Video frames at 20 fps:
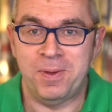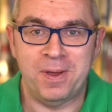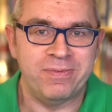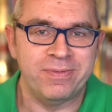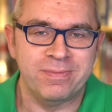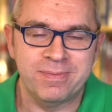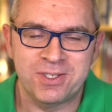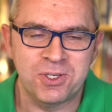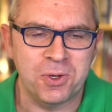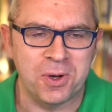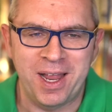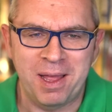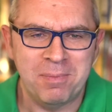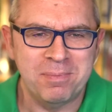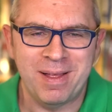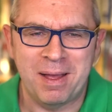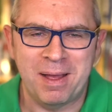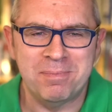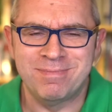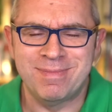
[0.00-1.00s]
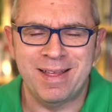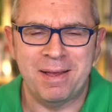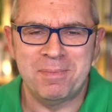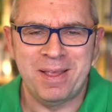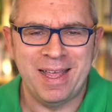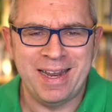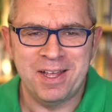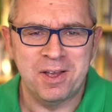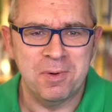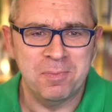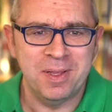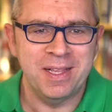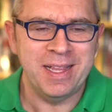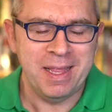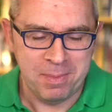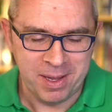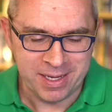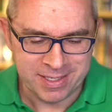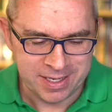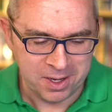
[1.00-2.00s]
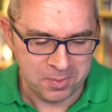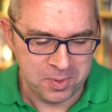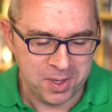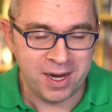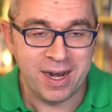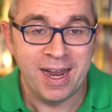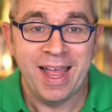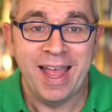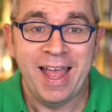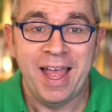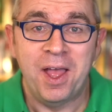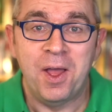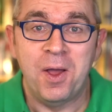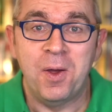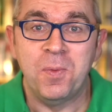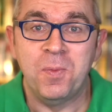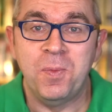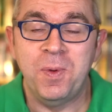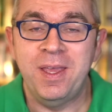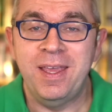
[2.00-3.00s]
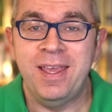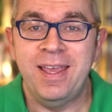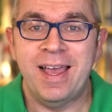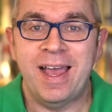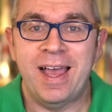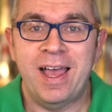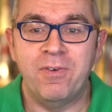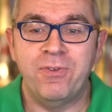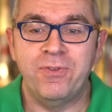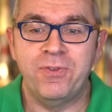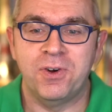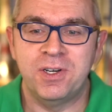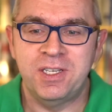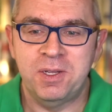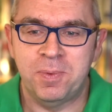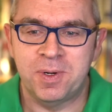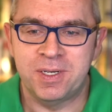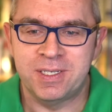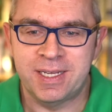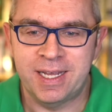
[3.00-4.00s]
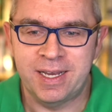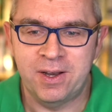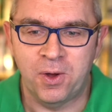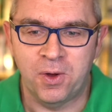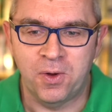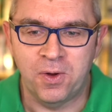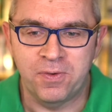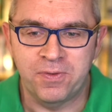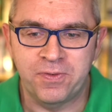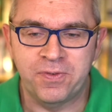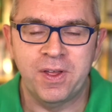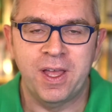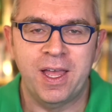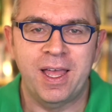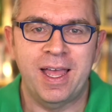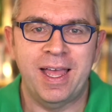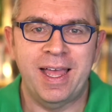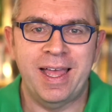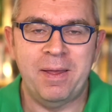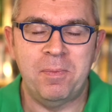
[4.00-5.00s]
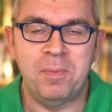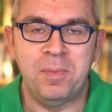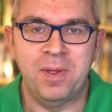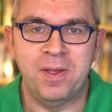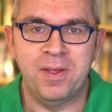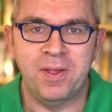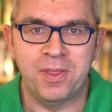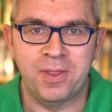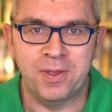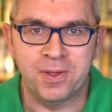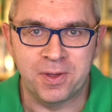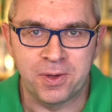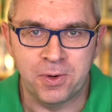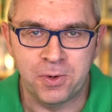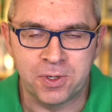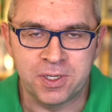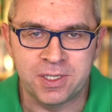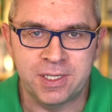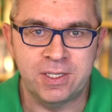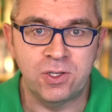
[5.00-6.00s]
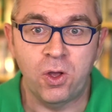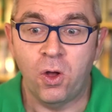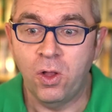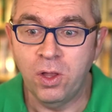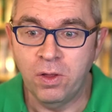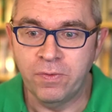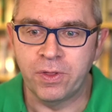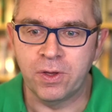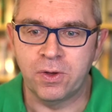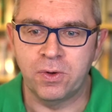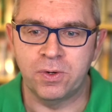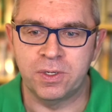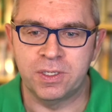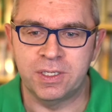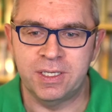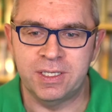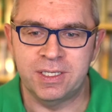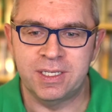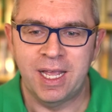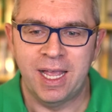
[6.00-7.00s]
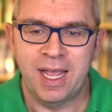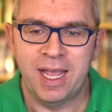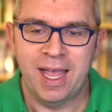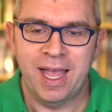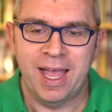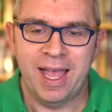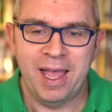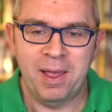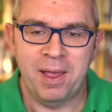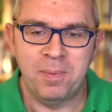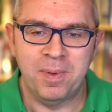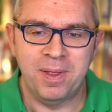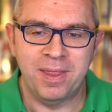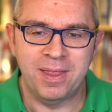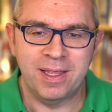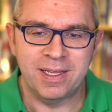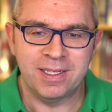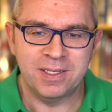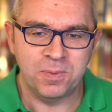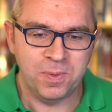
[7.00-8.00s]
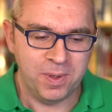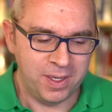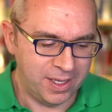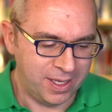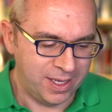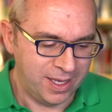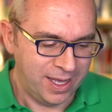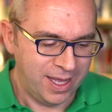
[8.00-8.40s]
sorry, I'm getting completely mixed up here. We have 40% off the courses, all of the courses this week.